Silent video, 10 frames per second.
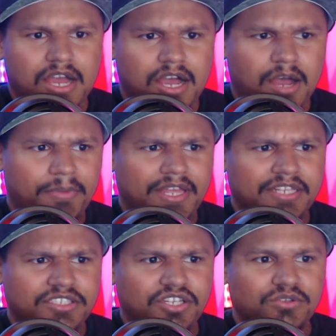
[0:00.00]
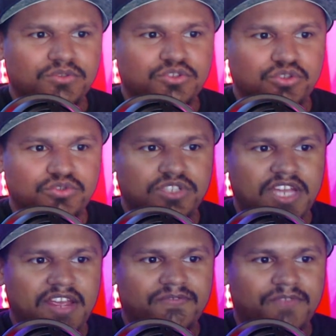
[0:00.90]
up until
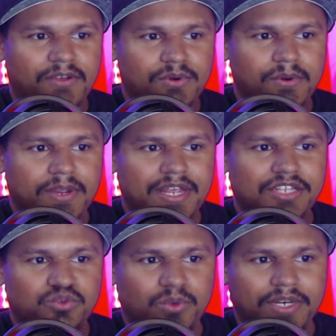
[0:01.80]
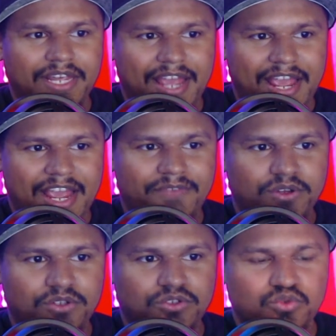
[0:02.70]
Tuesday, February twenty-eighth,
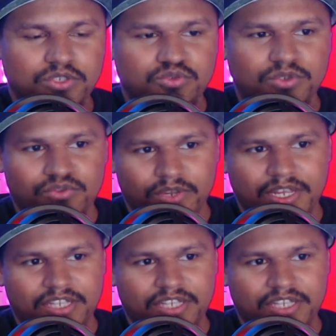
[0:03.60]
twenty twenty-three.